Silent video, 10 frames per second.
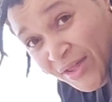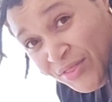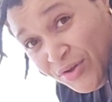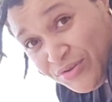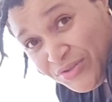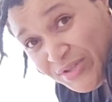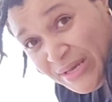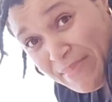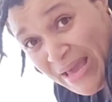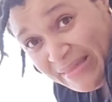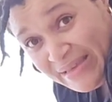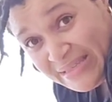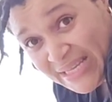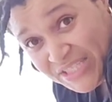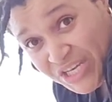Those are the main things
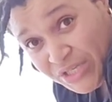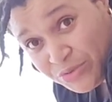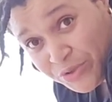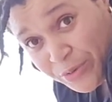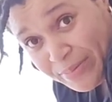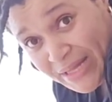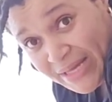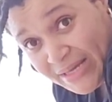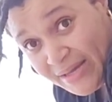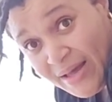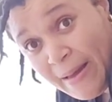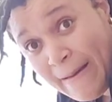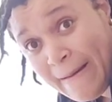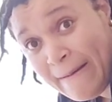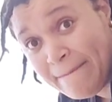that change with your plank.
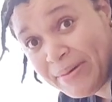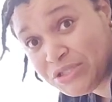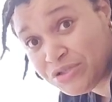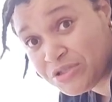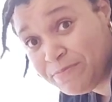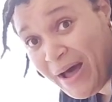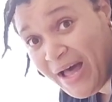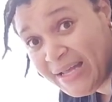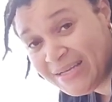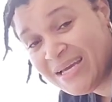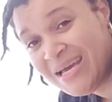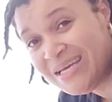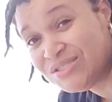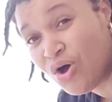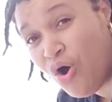But your spine
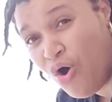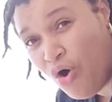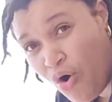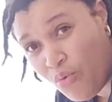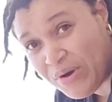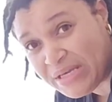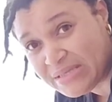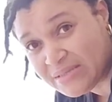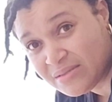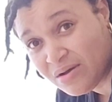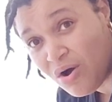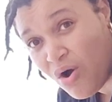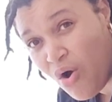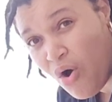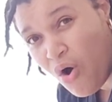is always,
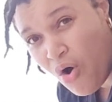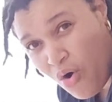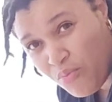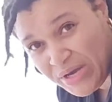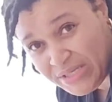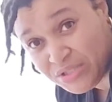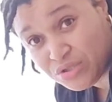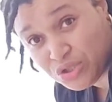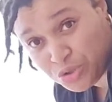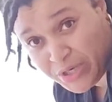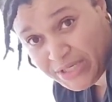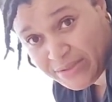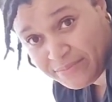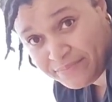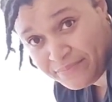always straight.
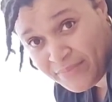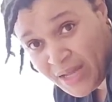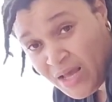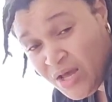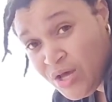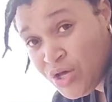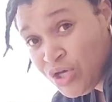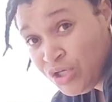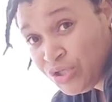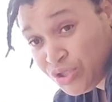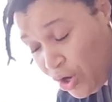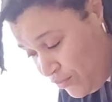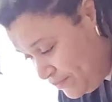So,